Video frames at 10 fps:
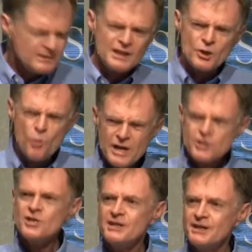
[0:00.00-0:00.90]
The
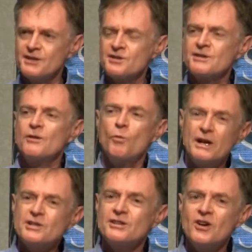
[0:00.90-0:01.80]
question is,
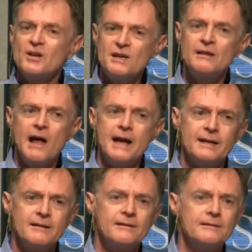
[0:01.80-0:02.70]
what's it going to be
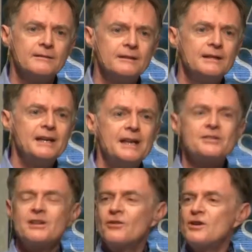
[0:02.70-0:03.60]
like?
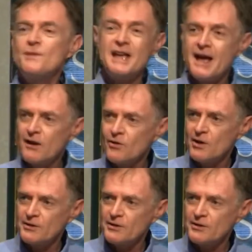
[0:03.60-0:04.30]
Is it going to be hell on